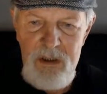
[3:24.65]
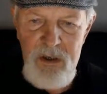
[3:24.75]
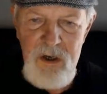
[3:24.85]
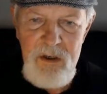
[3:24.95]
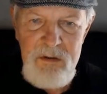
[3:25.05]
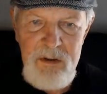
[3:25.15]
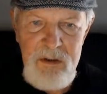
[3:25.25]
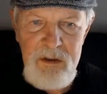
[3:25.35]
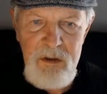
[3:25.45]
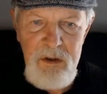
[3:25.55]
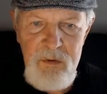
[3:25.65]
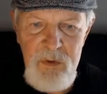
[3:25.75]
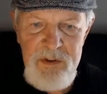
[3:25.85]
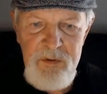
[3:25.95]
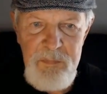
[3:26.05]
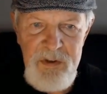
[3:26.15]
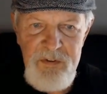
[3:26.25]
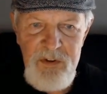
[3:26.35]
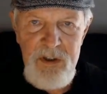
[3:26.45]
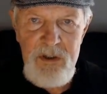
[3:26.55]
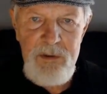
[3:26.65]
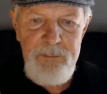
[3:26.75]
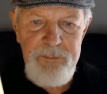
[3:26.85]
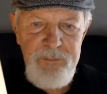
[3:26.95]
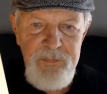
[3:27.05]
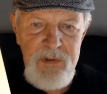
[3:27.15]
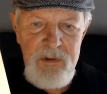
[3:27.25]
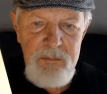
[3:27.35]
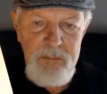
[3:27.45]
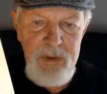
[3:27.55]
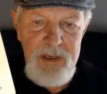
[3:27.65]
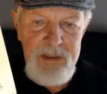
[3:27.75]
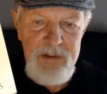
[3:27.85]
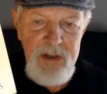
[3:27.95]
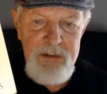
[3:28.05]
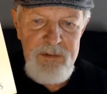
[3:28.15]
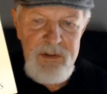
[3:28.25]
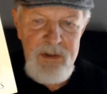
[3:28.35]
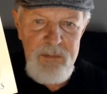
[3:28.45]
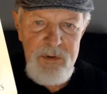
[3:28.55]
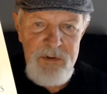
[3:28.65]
called Look What's Missing by David W.